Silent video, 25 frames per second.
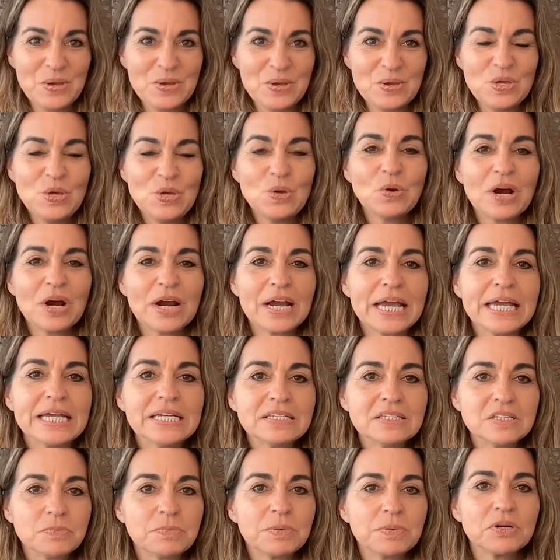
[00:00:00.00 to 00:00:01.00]
You are a
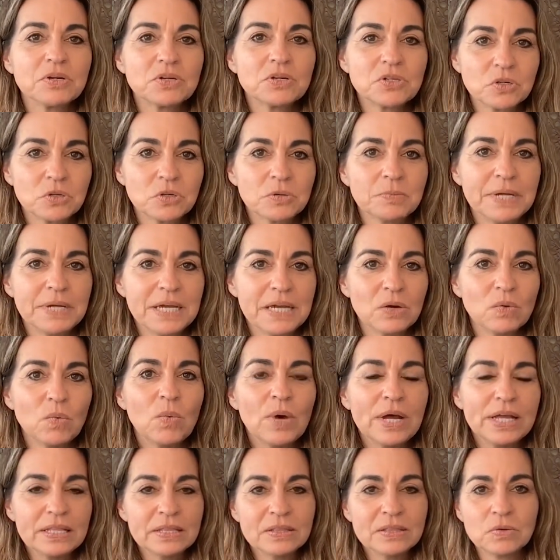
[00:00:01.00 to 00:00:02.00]
spiritual being.
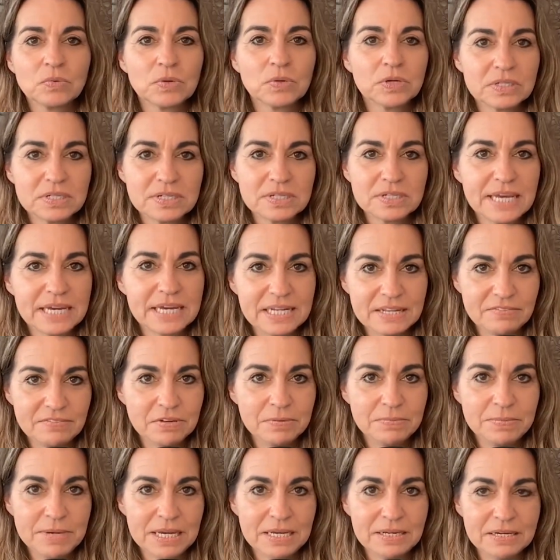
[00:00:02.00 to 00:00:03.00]
What in the world does that
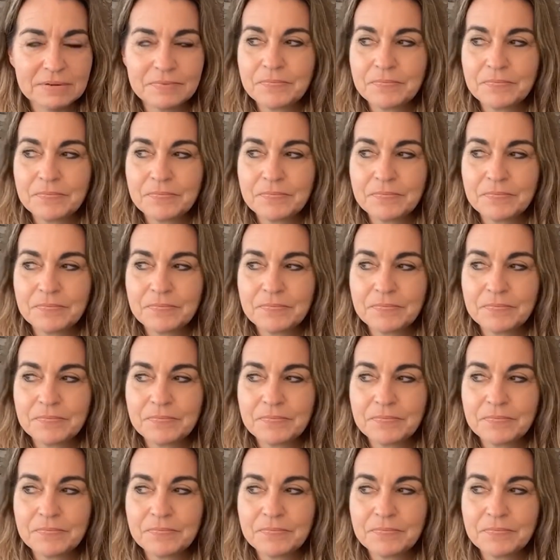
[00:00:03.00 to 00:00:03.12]
even mean?